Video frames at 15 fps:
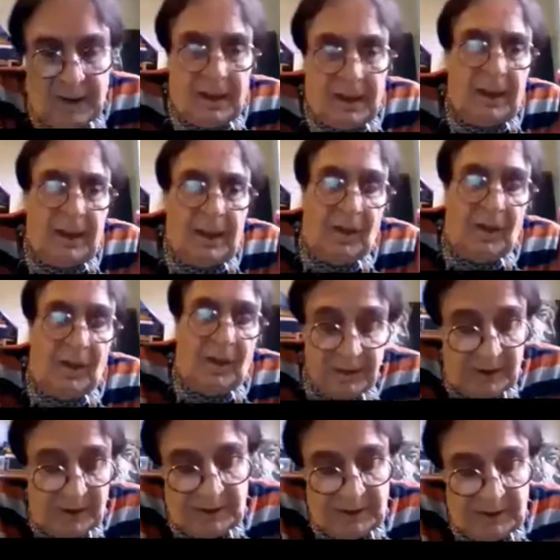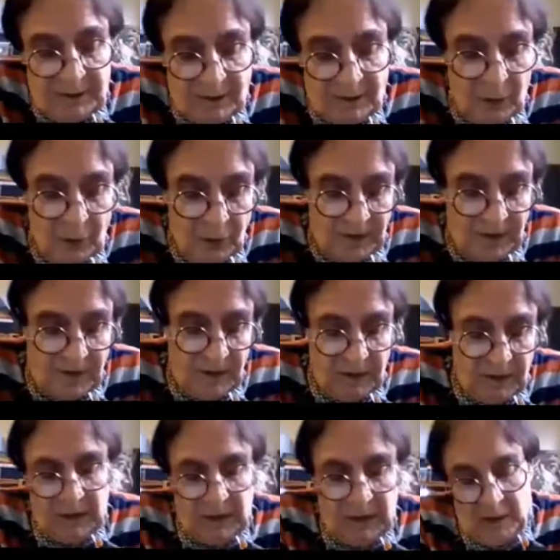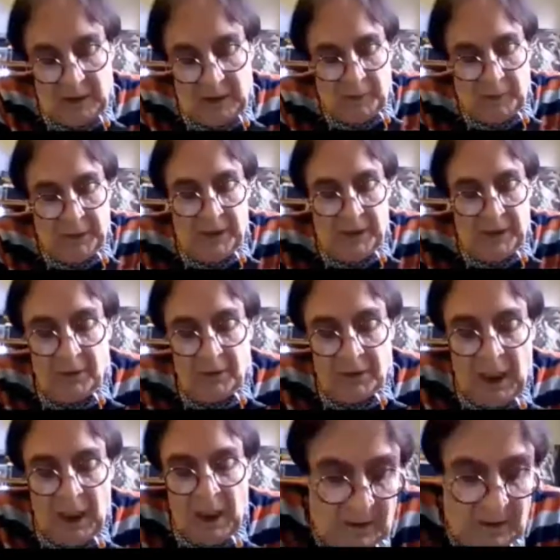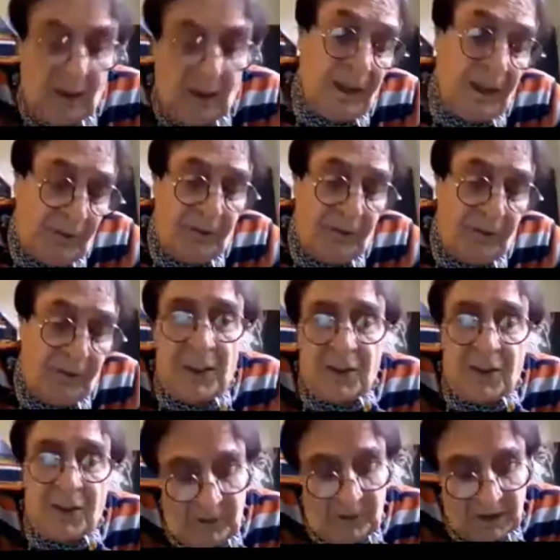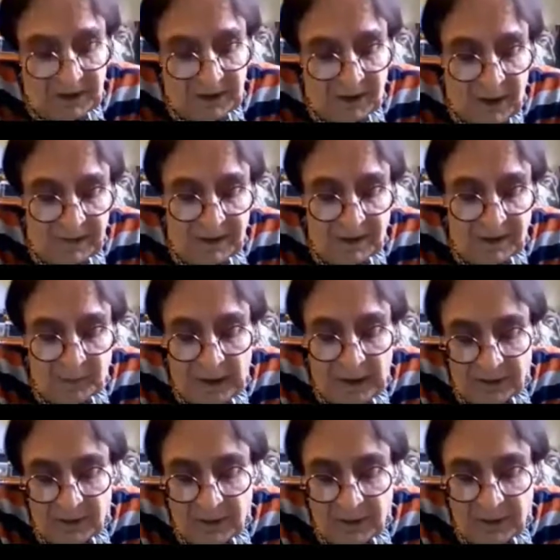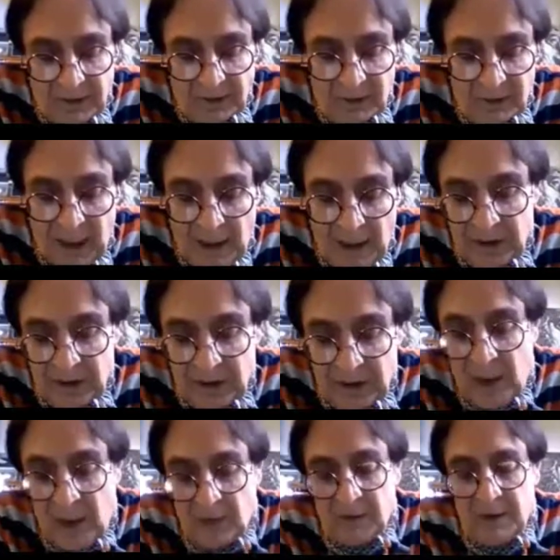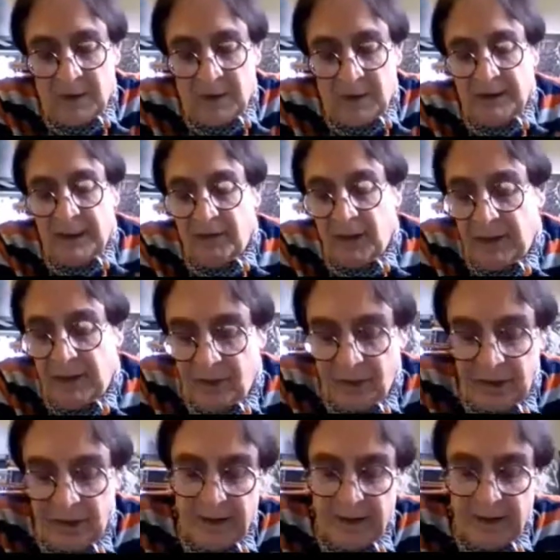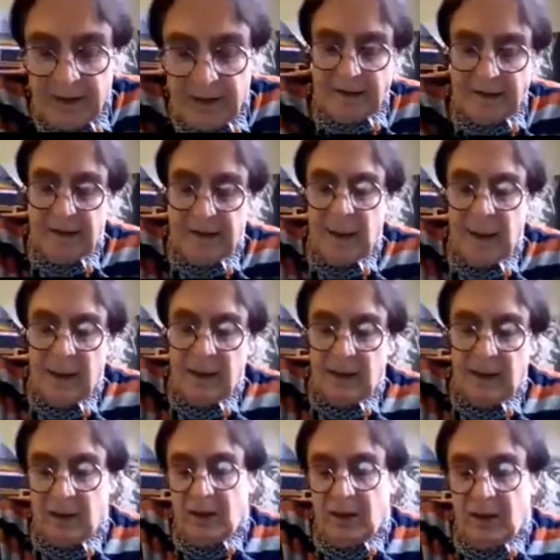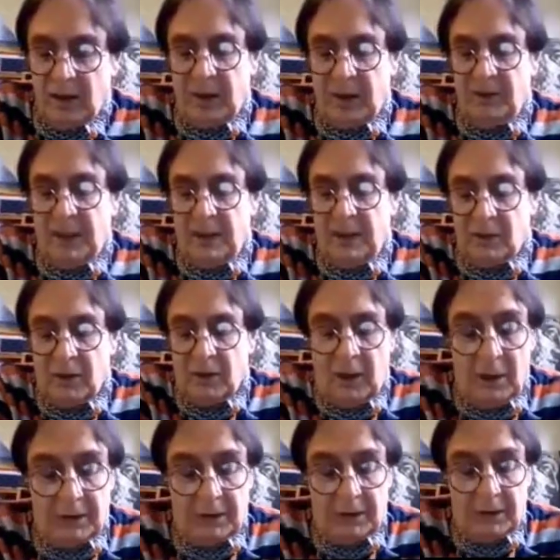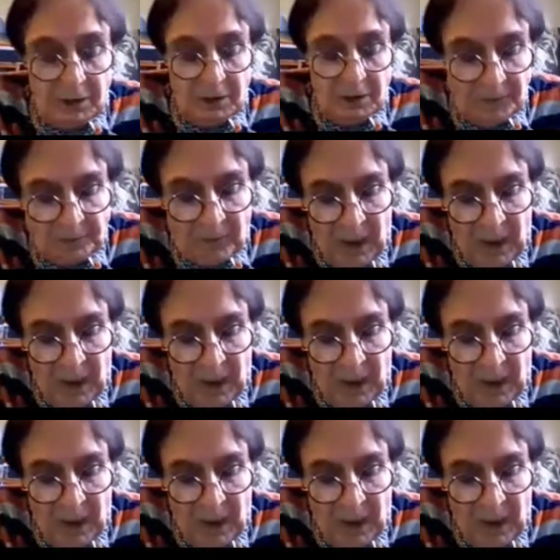phase, the Seleucid period, the identification of the sites is based on the ceramics found in level 3 DC of Ville Royale 2.